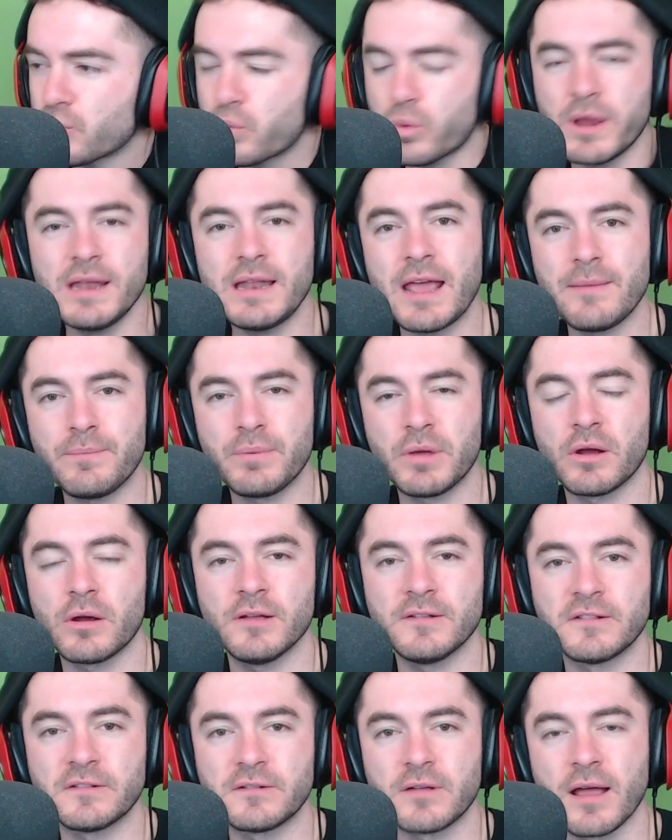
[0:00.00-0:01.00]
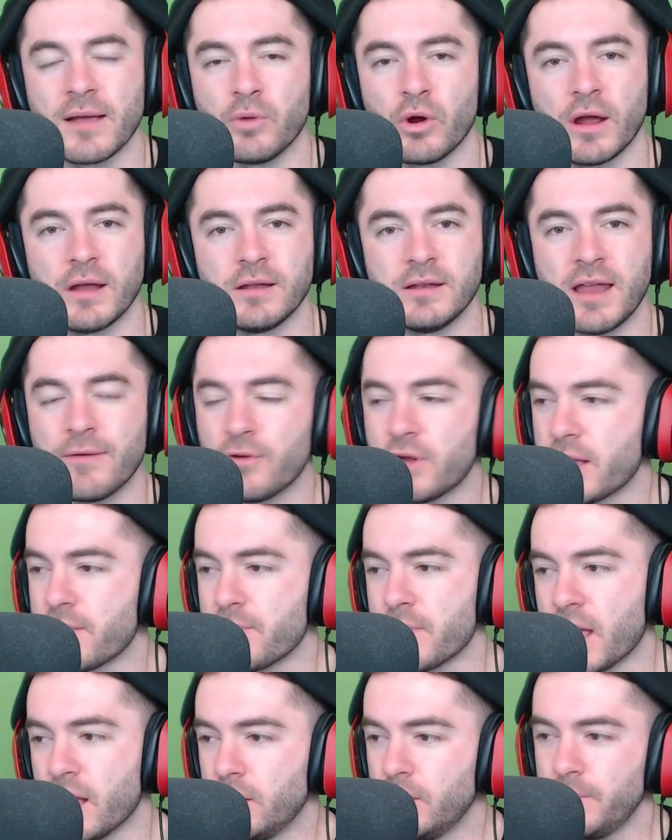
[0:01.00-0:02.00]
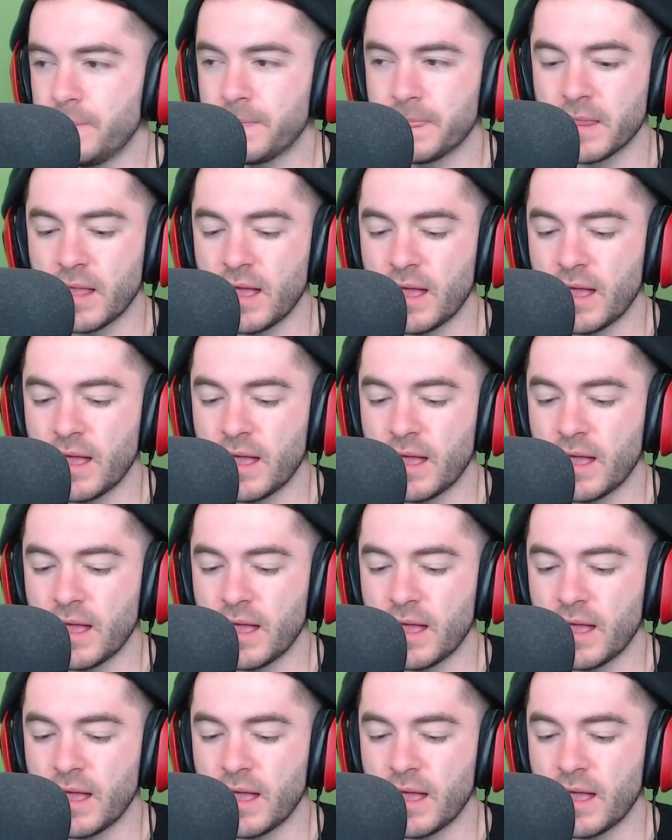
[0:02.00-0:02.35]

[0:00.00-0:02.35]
3-day periods of time where I'd never get mail,